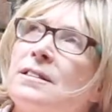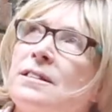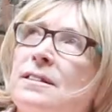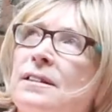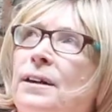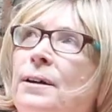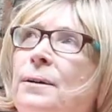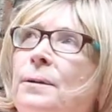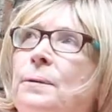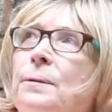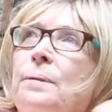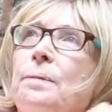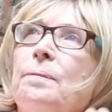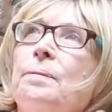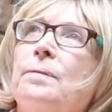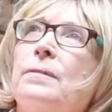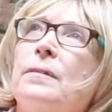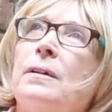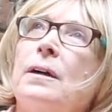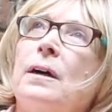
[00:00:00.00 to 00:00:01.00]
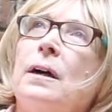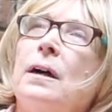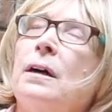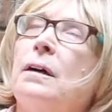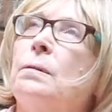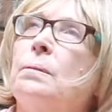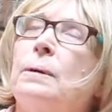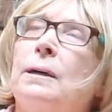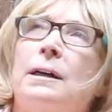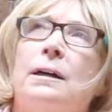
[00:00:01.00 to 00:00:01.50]
So,
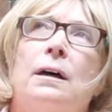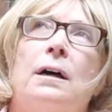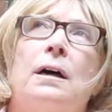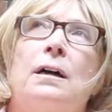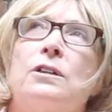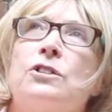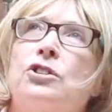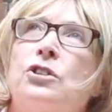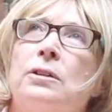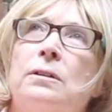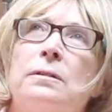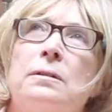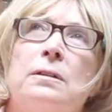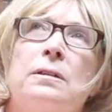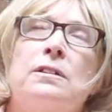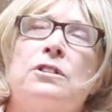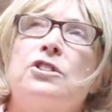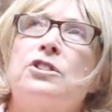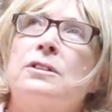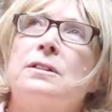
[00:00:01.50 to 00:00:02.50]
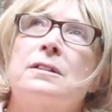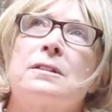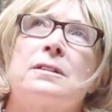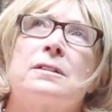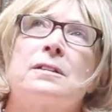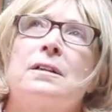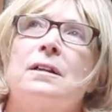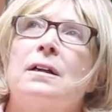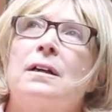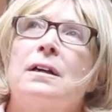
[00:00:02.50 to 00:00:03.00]
oh my gosh, it
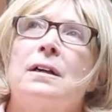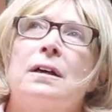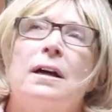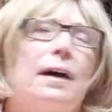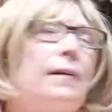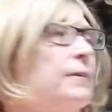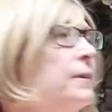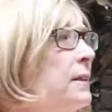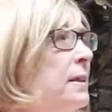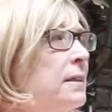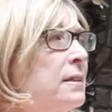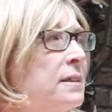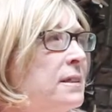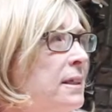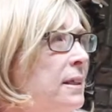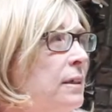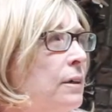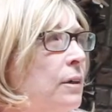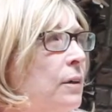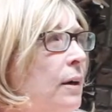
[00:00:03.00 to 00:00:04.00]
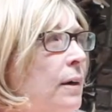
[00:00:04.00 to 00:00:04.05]
just, everything's here.